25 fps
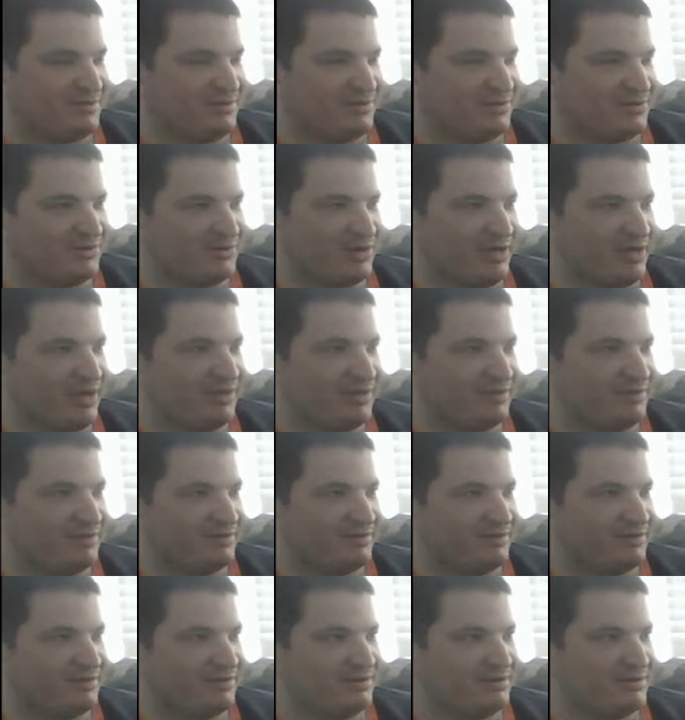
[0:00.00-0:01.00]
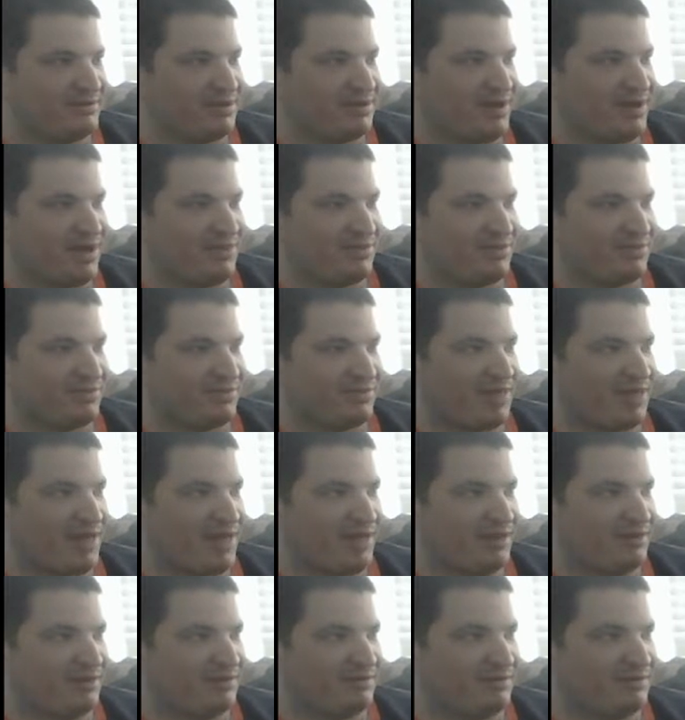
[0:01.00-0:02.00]
Okay. I think
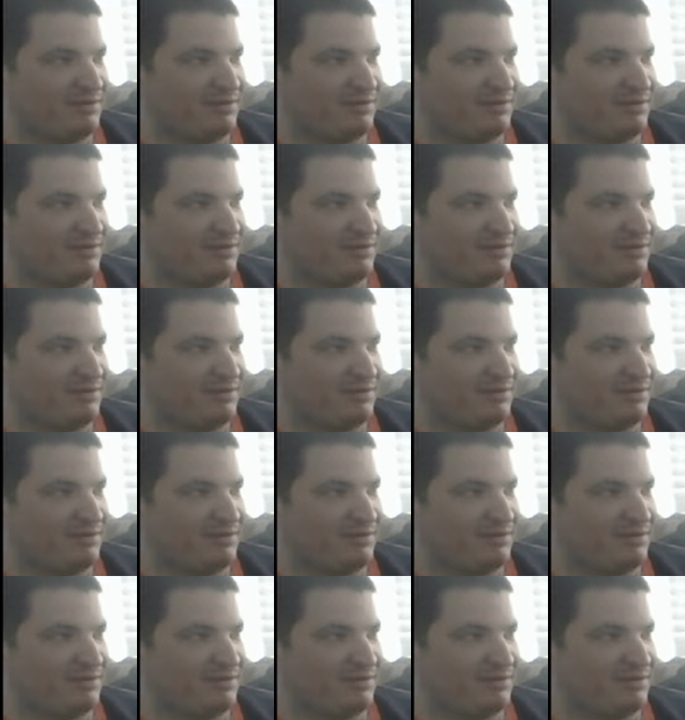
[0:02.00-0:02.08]
that